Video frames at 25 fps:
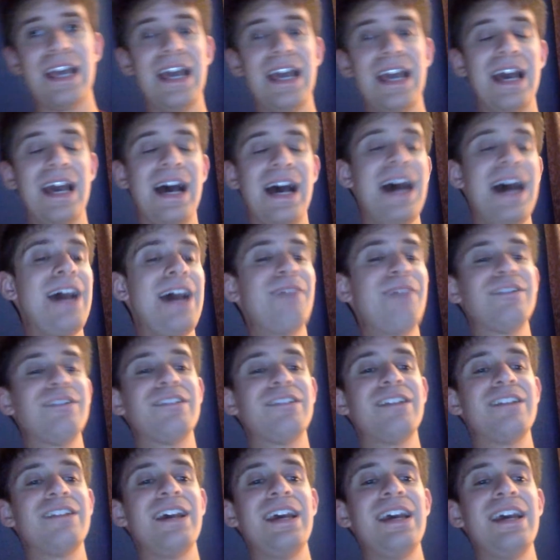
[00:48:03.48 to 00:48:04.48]
I have to
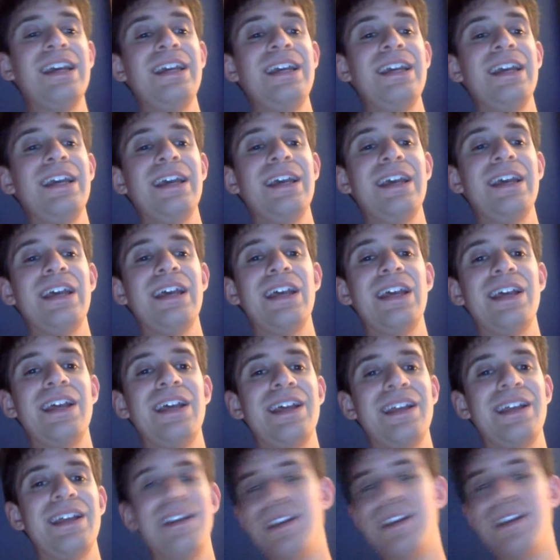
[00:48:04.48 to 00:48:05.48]
say,
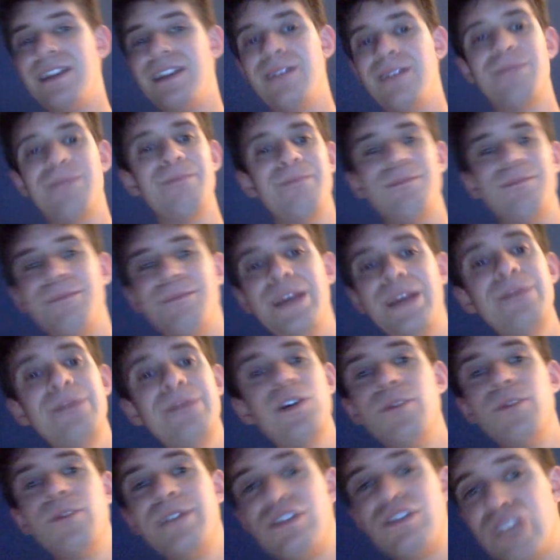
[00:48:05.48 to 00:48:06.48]
maybe it
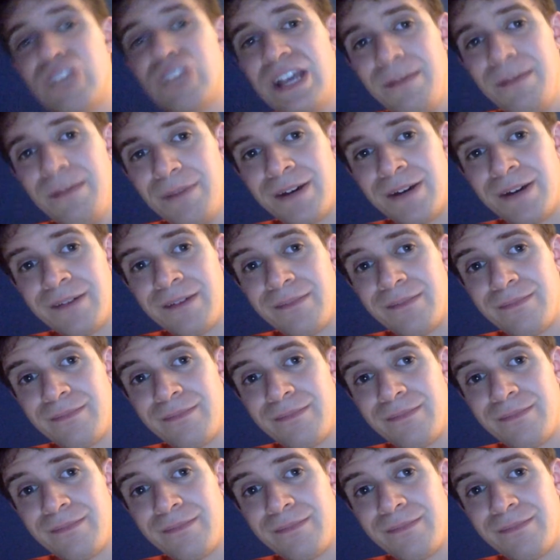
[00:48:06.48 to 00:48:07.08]
will be Ciampa.